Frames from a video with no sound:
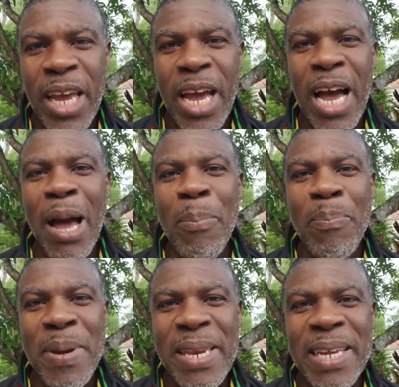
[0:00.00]

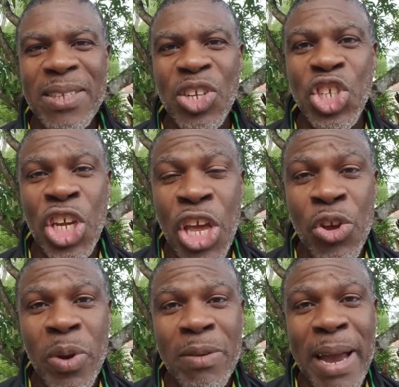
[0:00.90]
happiness not in a
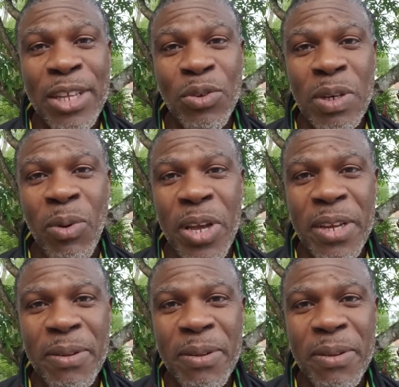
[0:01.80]
unit by it, eh, boy.